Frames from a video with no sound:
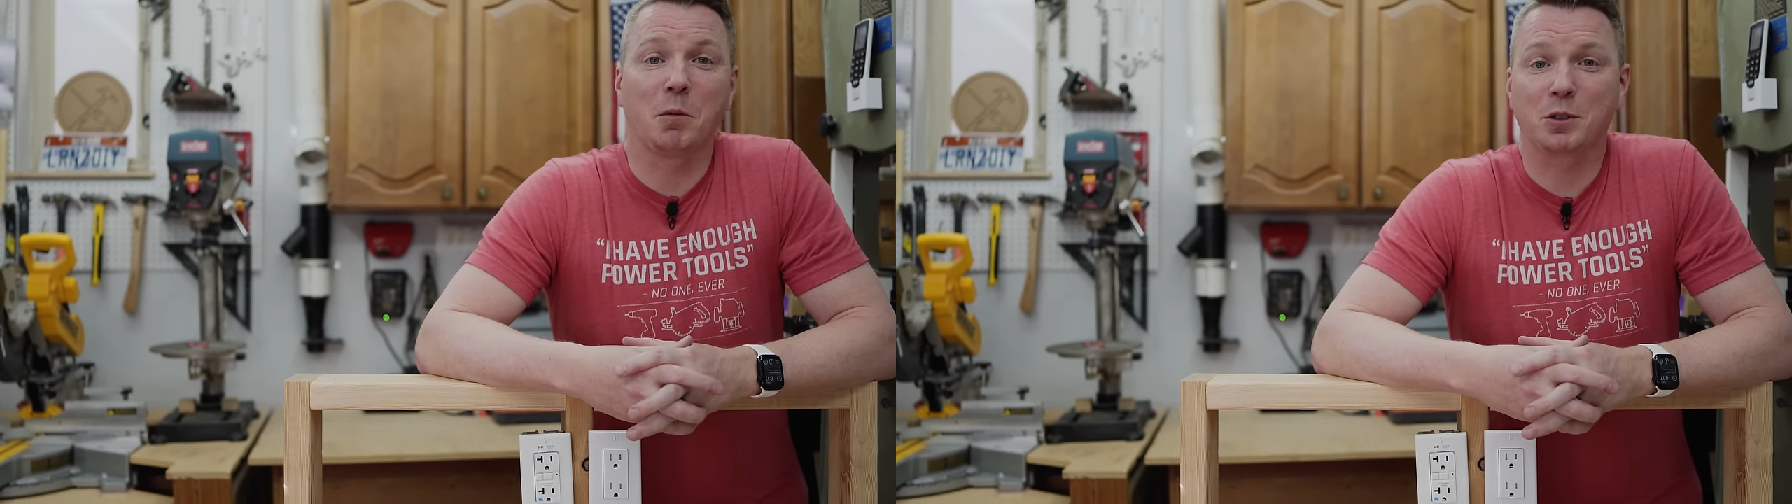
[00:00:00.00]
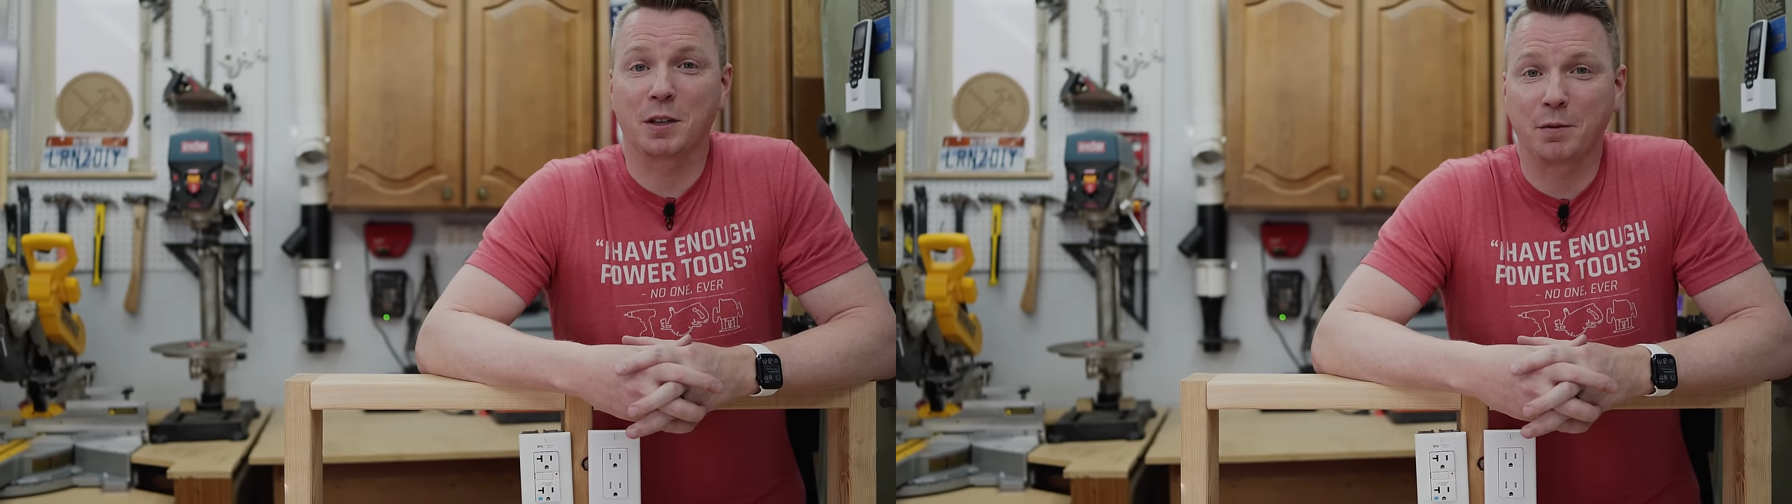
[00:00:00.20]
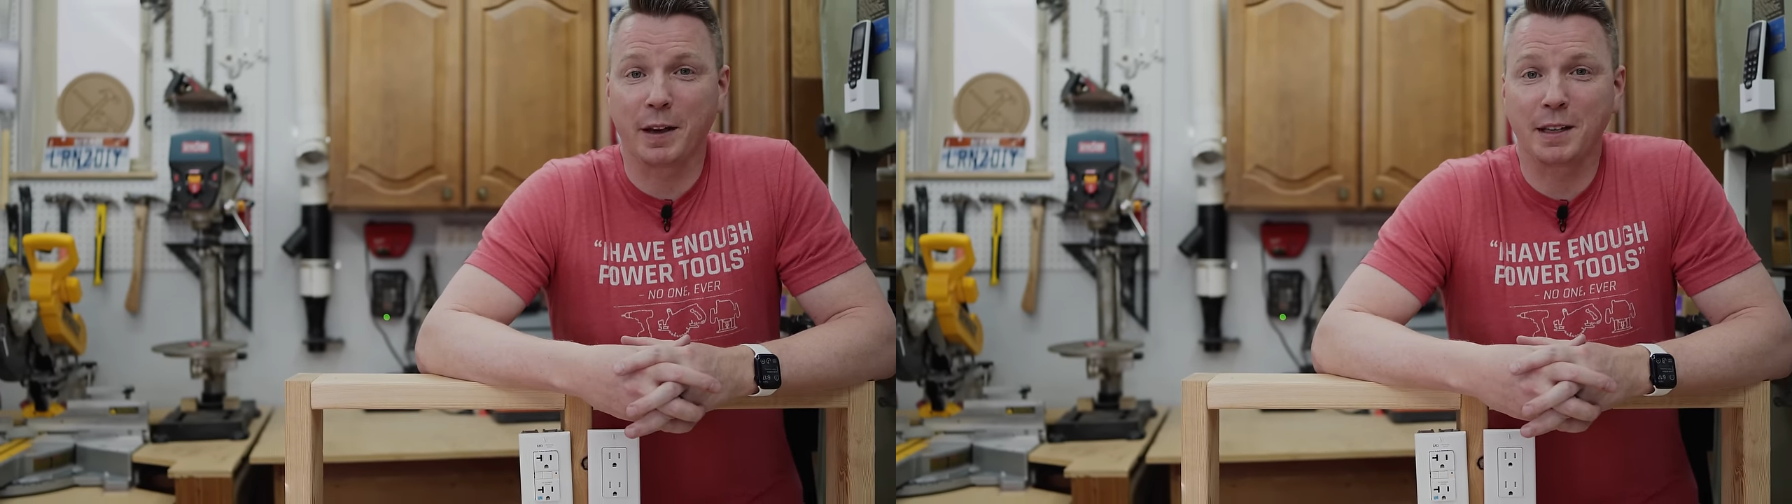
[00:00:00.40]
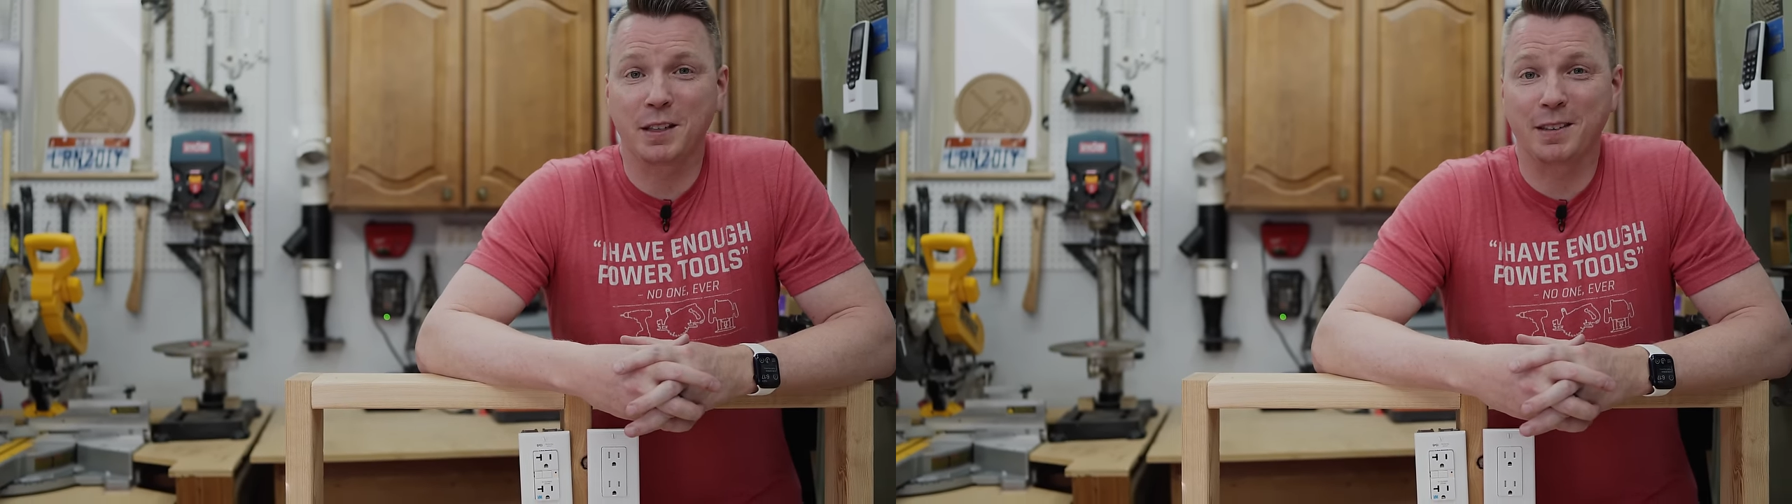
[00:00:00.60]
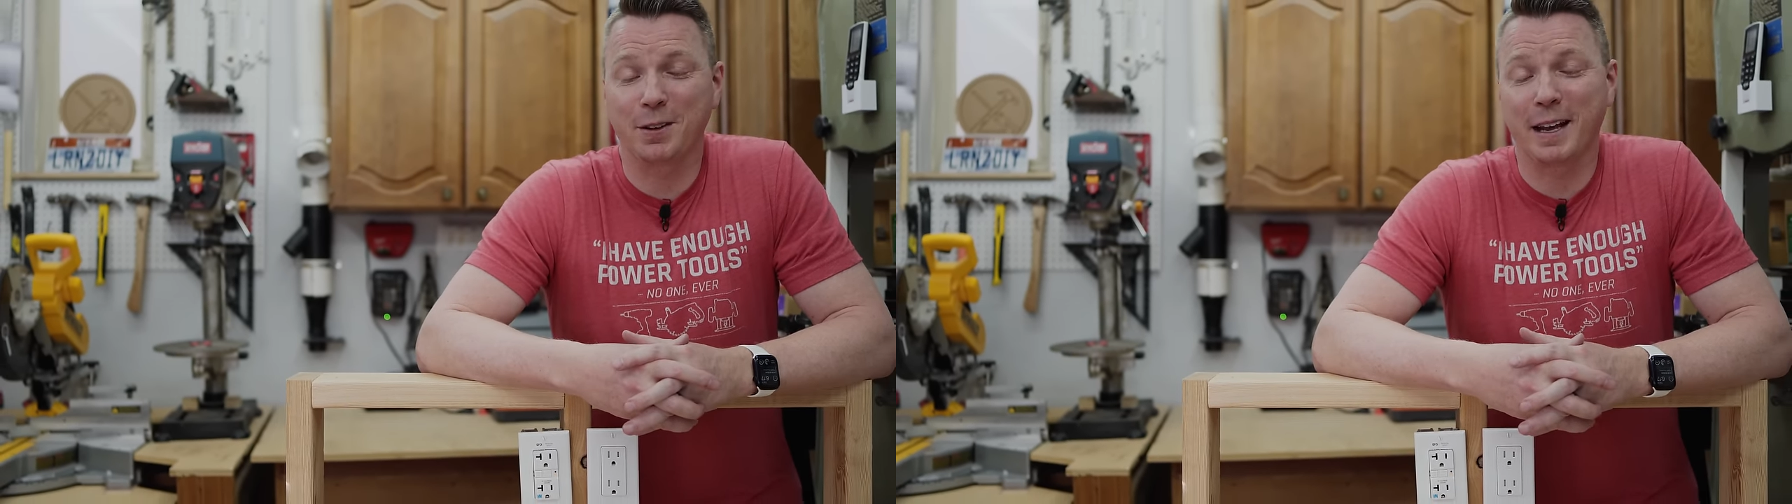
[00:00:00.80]
most
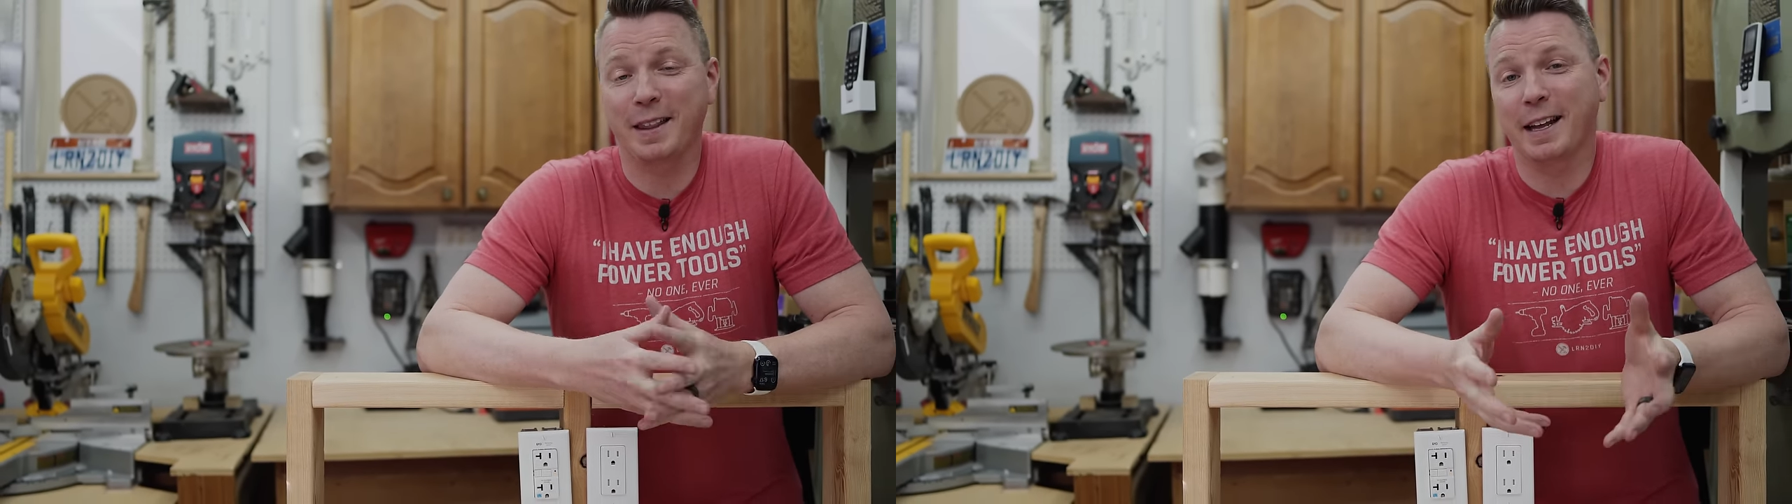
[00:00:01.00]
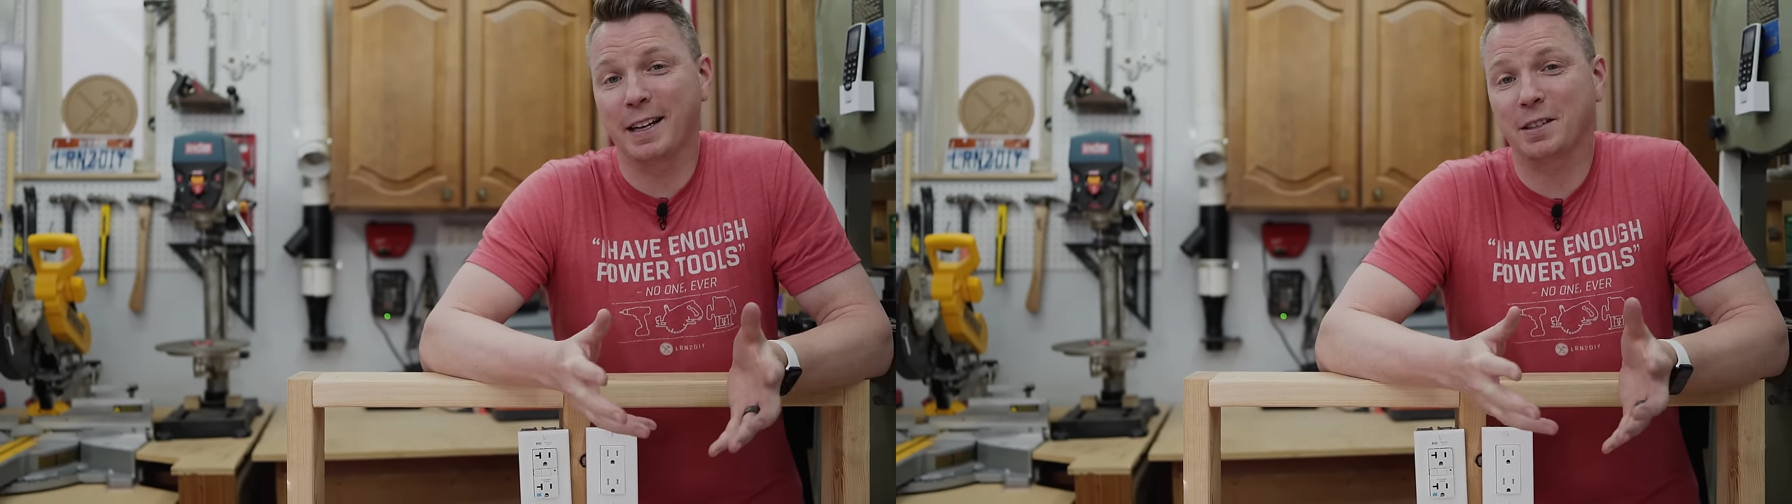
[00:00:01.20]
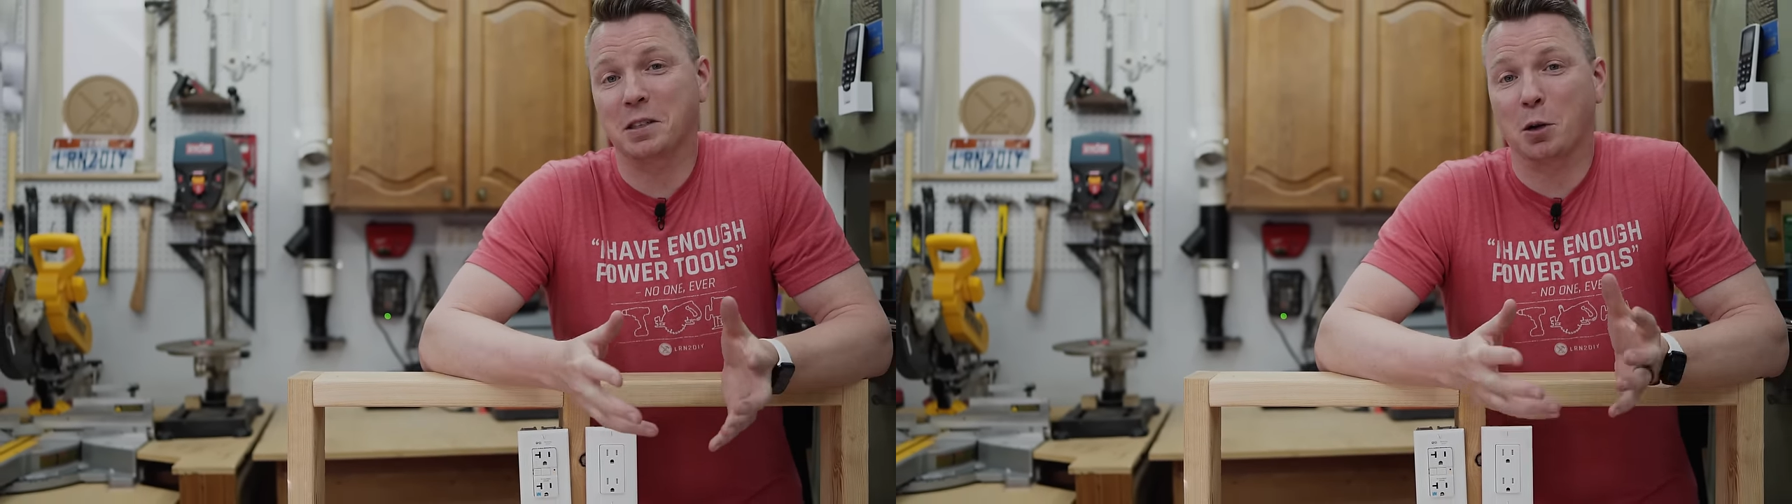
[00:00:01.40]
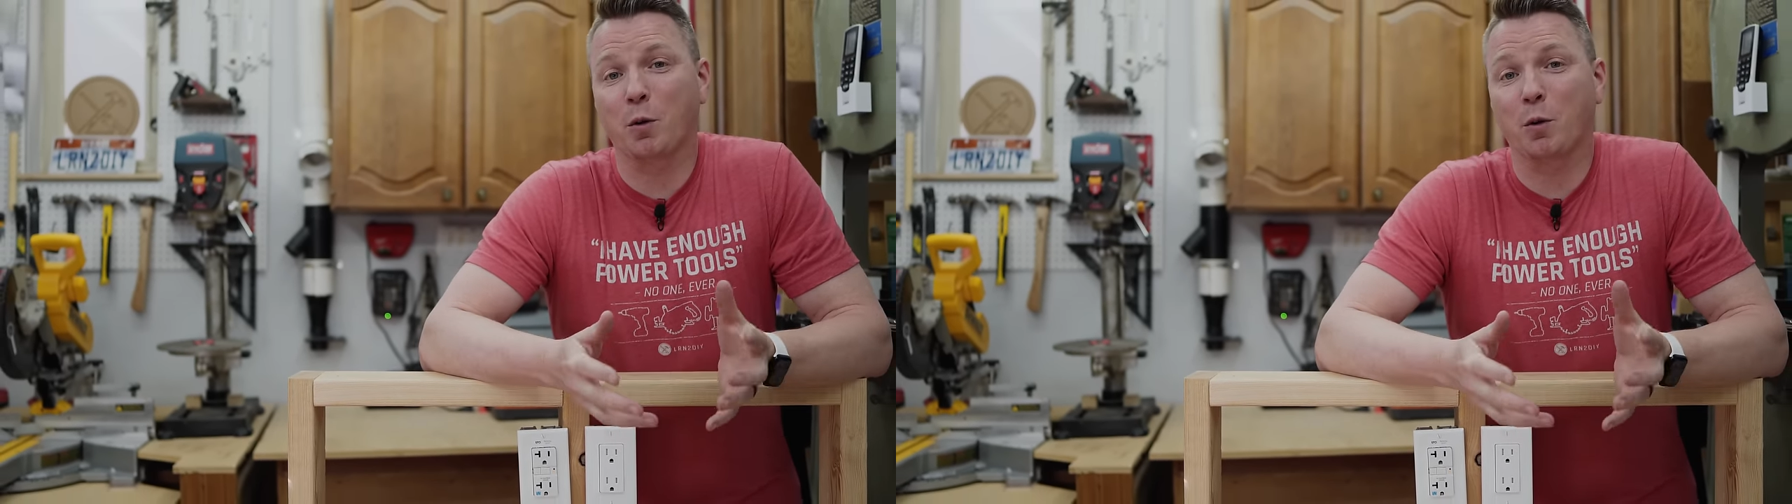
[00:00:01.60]
invasive, and that is to